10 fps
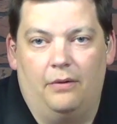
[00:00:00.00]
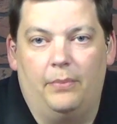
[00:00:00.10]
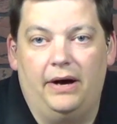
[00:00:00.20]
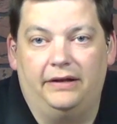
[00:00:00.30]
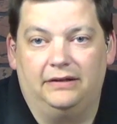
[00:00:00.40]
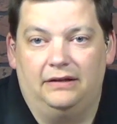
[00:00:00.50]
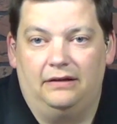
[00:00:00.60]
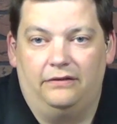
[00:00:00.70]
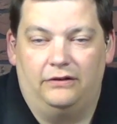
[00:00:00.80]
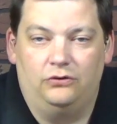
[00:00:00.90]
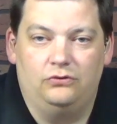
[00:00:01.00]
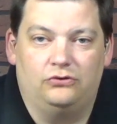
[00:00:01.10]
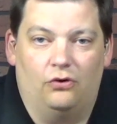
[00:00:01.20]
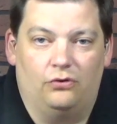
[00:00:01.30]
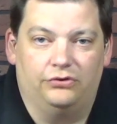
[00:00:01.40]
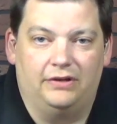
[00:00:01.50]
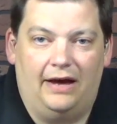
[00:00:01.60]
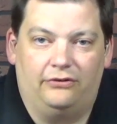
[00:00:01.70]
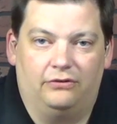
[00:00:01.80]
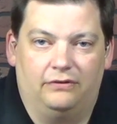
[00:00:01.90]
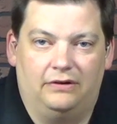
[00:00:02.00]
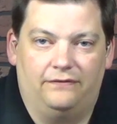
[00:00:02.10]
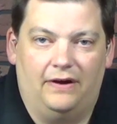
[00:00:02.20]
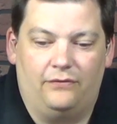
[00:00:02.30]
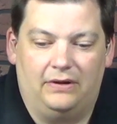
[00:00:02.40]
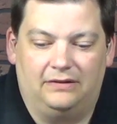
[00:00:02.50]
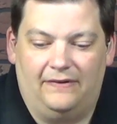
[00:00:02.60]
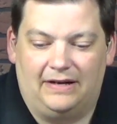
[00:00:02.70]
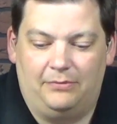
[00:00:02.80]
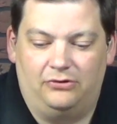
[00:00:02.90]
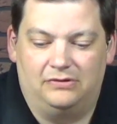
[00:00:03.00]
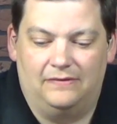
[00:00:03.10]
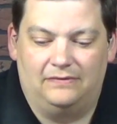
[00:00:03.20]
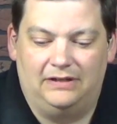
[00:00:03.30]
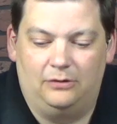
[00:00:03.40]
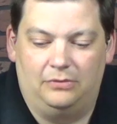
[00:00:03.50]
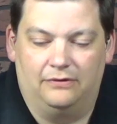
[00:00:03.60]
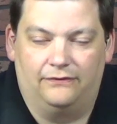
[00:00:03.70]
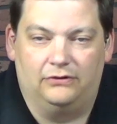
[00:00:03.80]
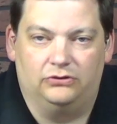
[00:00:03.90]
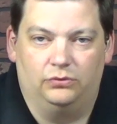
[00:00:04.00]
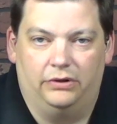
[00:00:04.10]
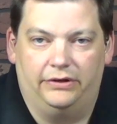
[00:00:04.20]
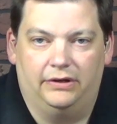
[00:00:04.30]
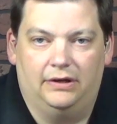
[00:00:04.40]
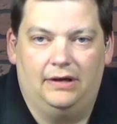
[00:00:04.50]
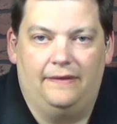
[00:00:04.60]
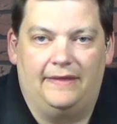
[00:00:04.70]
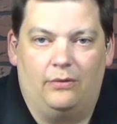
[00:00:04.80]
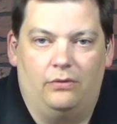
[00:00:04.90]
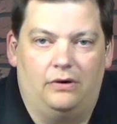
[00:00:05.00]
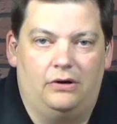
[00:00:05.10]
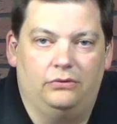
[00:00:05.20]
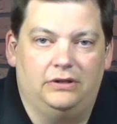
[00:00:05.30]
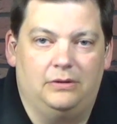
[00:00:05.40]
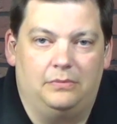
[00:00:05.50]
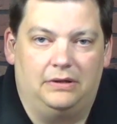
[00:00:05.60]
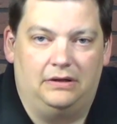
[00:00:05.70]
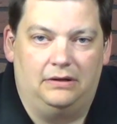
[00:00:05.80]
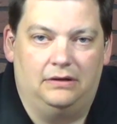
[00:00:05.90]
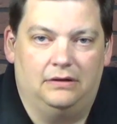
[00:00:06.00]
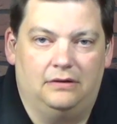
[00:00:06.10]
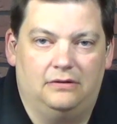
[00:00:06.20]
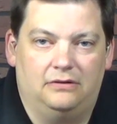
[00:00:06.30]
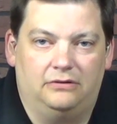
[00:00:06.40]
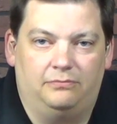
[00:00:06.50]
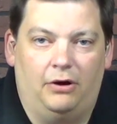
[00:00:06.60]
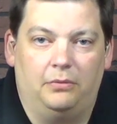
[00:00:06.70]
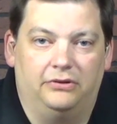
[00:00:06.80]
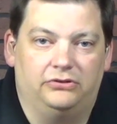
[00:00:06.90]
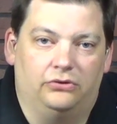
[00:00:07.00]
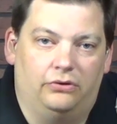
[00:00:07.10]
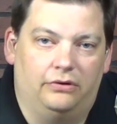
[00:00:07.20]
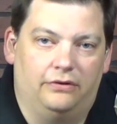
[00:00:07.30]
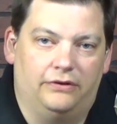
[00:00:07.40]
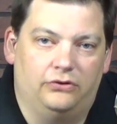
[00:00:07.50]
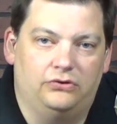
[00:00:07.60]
But the new shows in 5 weeks, in fact, episode 17 will be the first one that will only be published on the new